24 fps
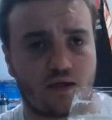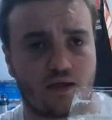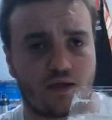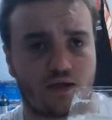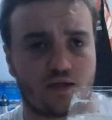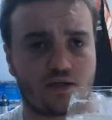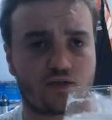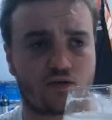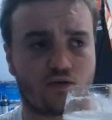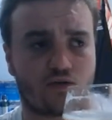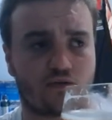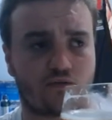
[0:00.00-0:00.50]

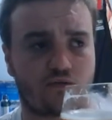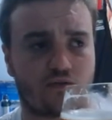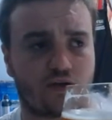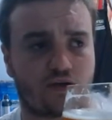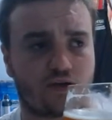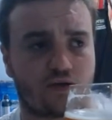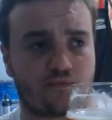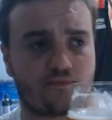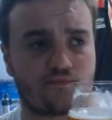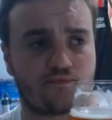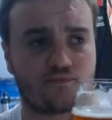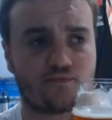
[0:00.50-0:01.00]
and sort of, you
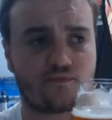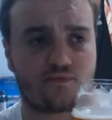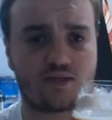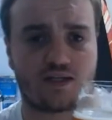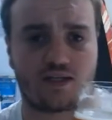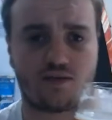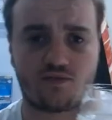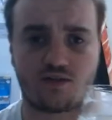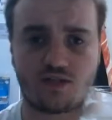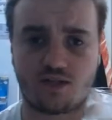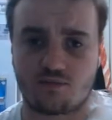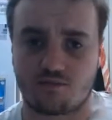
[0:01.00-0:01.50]
know,
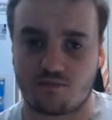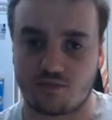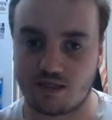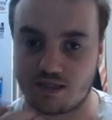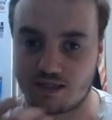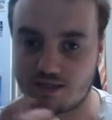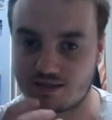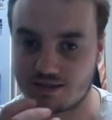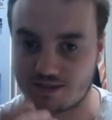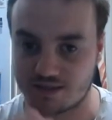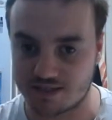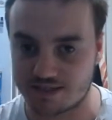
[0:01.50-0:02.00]
gives
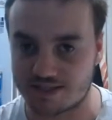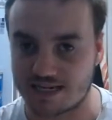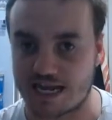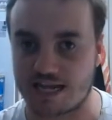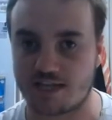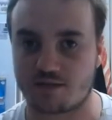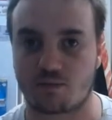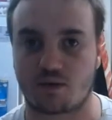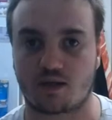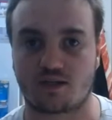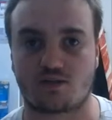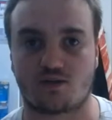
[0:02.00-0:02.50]
your
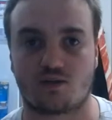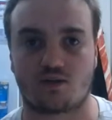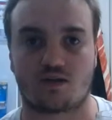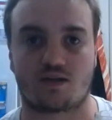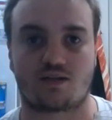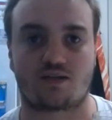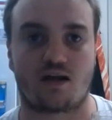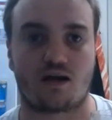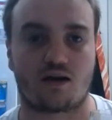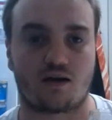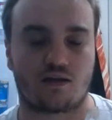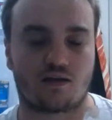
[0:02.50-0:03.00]
taste buds on the
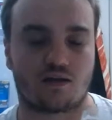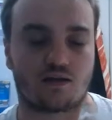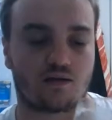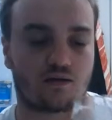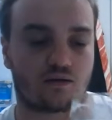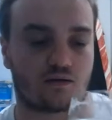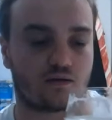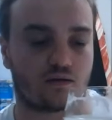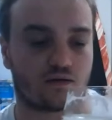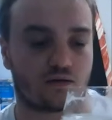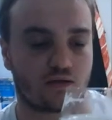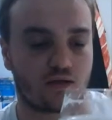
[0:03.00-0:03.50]
tongue a
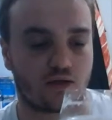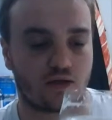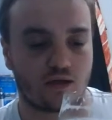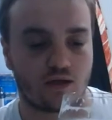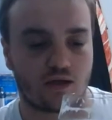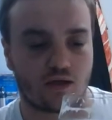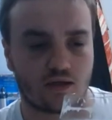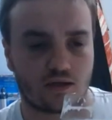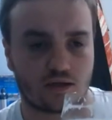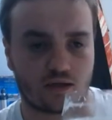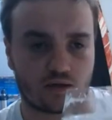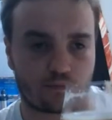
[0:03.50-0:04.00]

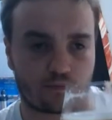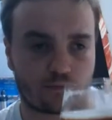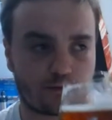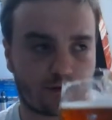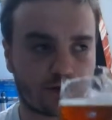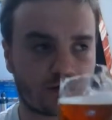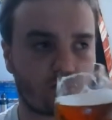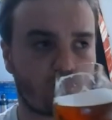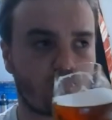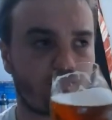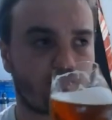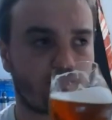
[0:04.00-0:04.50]
little
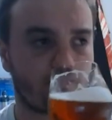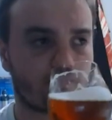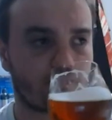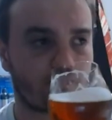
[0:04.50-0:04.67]
prickle.